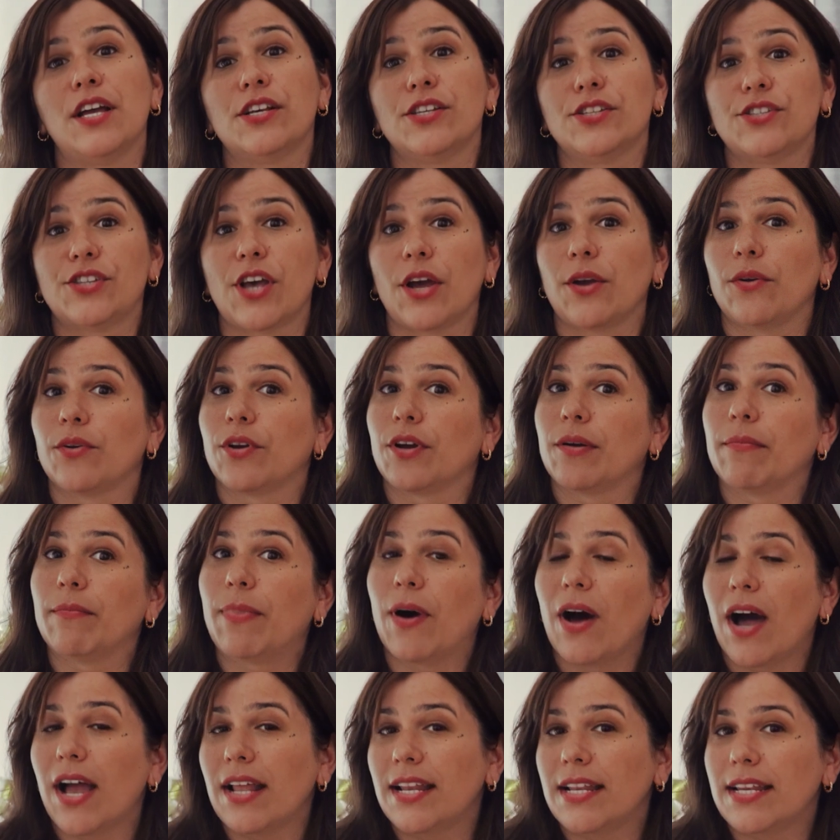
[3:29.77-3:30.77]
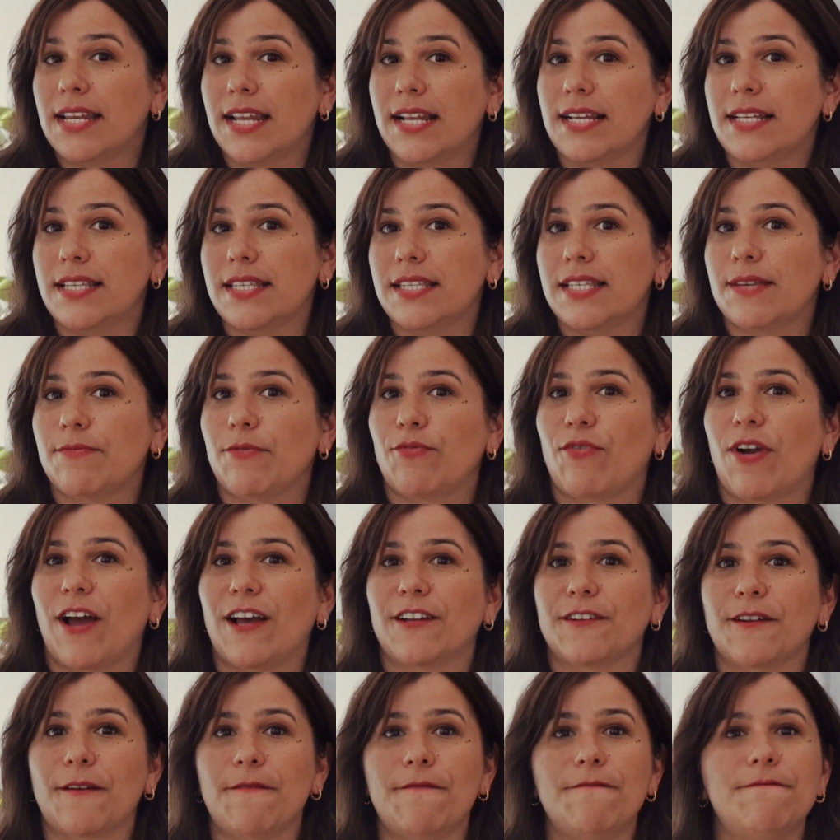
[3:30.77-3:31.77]
So compile a list of
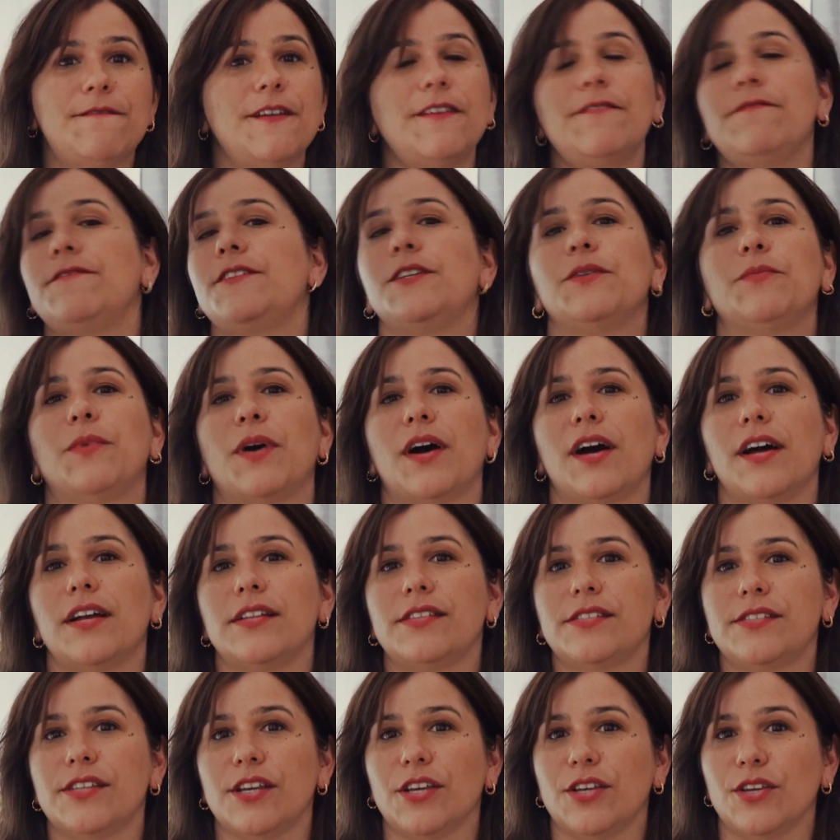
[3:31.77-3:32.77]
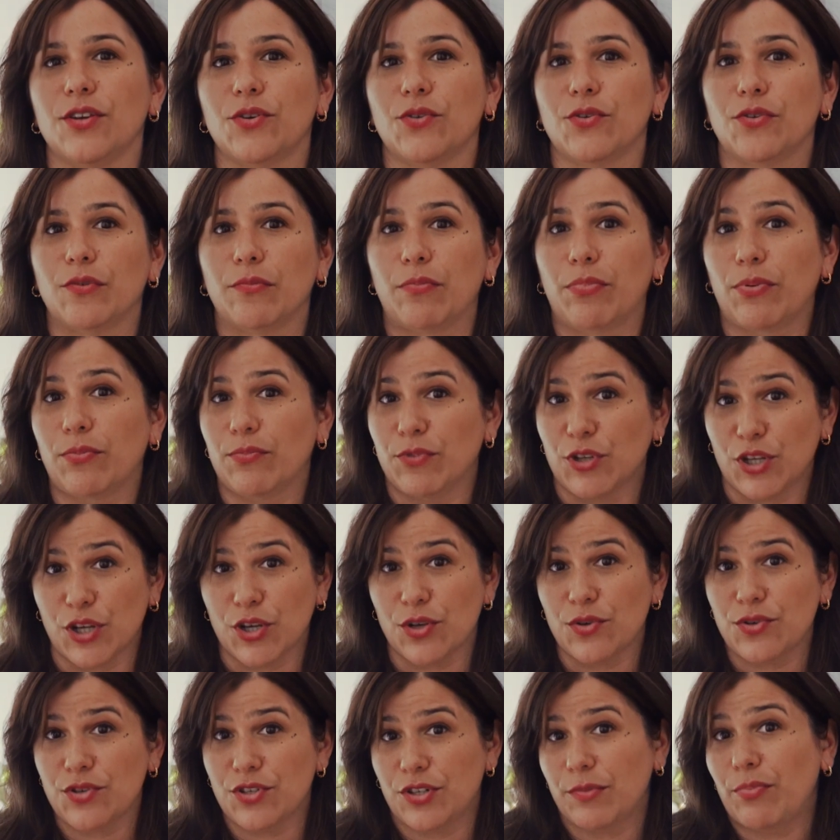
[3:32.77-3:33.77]
around 50 words that you'll
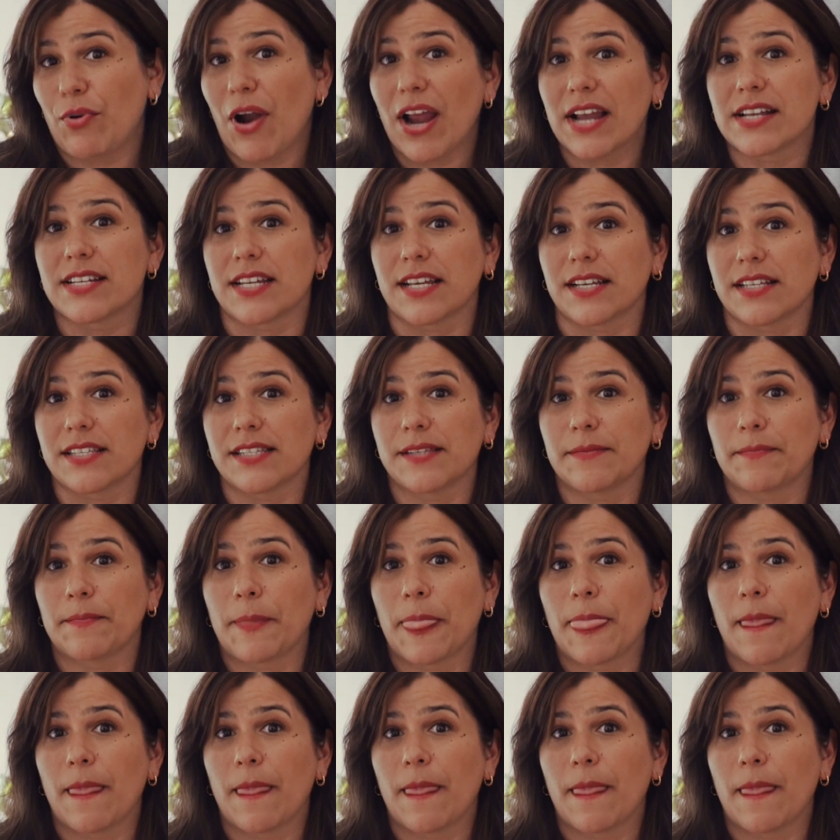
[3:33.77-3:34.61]
use to practice.